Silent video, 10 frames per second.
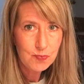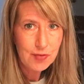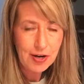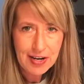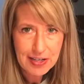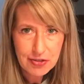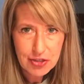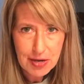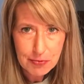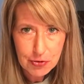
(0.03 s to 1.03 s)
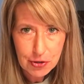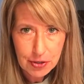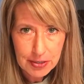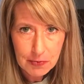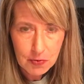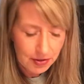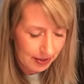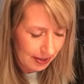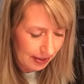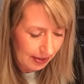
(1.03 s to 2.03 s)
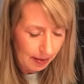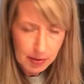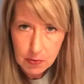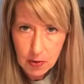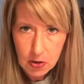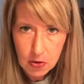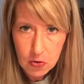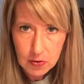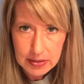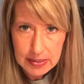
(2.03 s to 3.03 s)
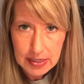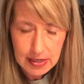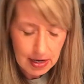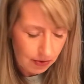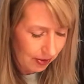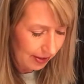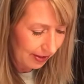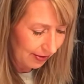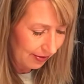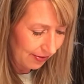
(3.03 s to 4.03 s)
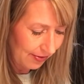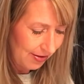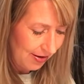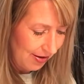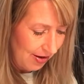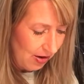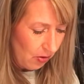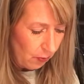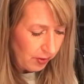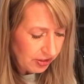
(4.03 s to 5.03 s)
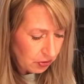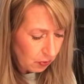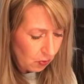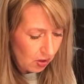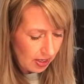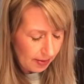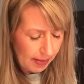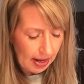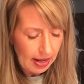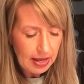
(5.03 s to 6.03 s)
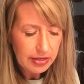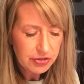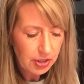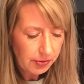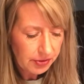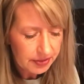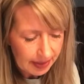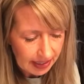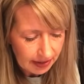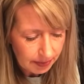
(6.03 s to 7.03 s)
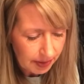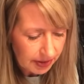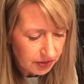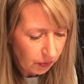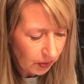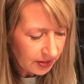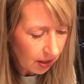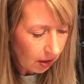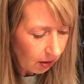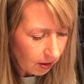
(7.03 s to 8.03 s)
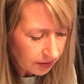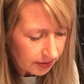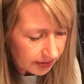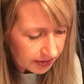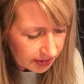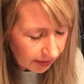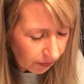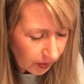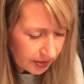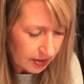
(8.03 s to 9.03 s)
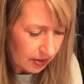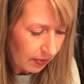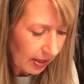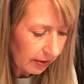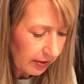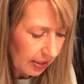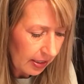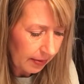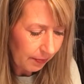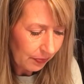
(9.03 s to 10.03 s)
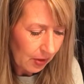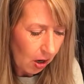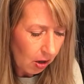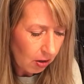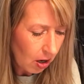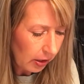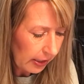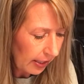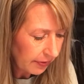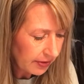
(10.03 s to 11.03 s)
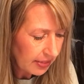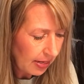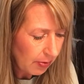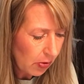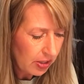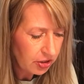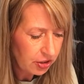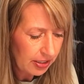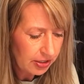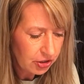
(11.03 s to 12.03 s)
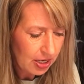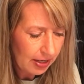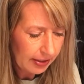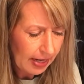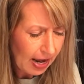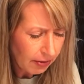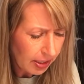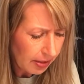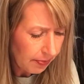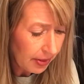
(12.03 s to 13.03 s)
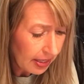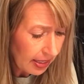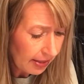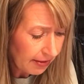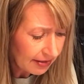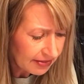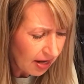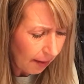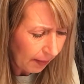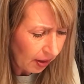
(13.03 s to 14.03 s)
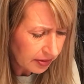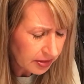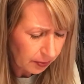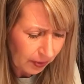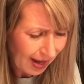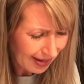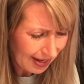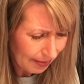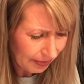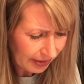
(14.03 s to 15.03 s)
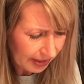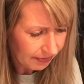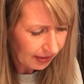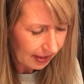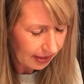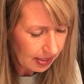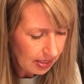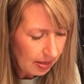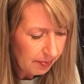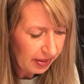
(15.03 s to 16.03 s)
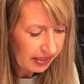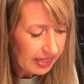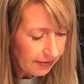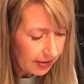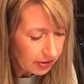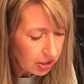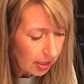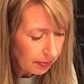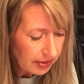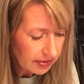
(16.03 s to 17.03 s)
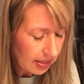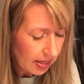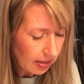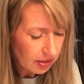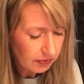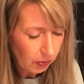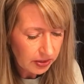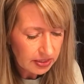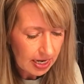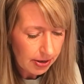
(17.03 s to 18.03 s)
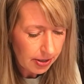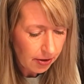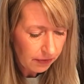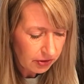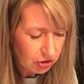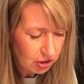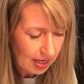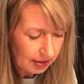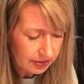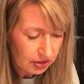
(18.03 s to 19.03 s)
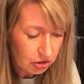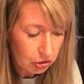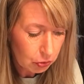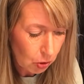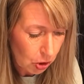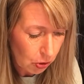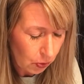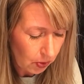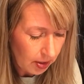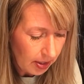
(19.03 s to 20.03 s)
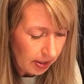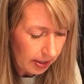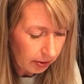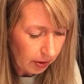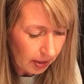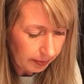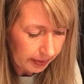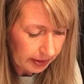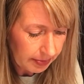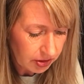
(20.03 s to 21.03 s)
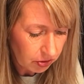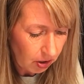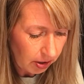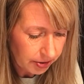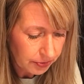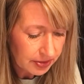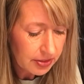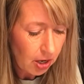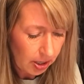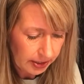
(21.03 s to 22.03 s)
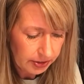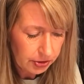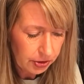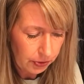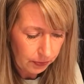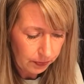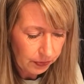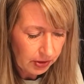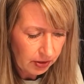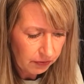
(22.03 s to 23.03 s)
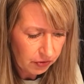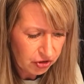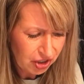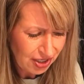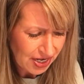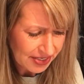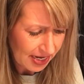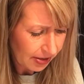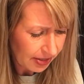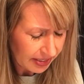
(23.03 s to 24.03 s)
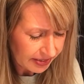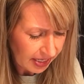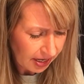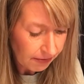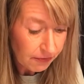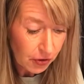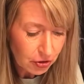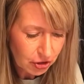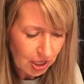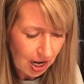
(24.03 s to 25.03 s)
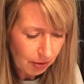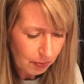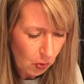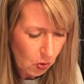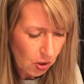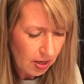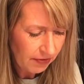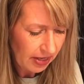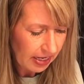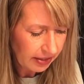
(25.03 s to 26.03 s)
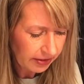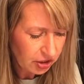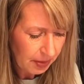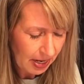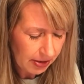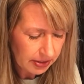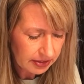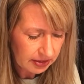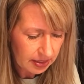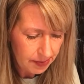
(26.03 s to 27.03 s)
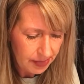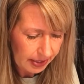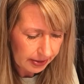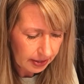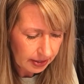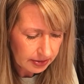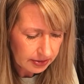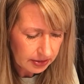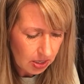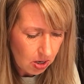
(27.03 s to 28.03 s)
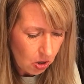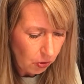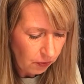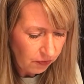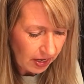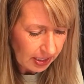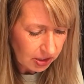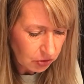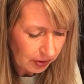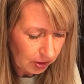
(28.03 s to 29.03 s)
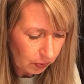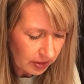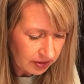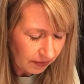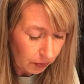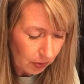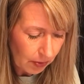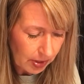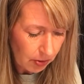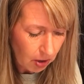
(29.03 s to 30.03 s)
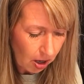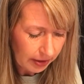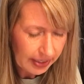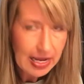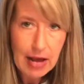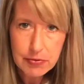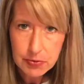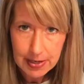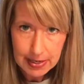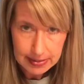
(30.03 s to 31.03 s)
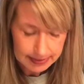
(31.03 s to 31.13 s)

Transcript: All right, chapter 31. I'm on a roll. Let's get going here. Which one am I? Jonah demanded, but his voice got lost in the sea of voices around him, all calling out the same question and shouting, "How can it be? That's not possible. I can't believe it." "Believe it," JB said, his voice carrying over the shouts. "It's true." Incredibly, Mr. Hodge was nodding too. "Virginia Dare," he said, "first child born of English parents in the Americas, who vanished with the rest of the Roanoke colony." I was right.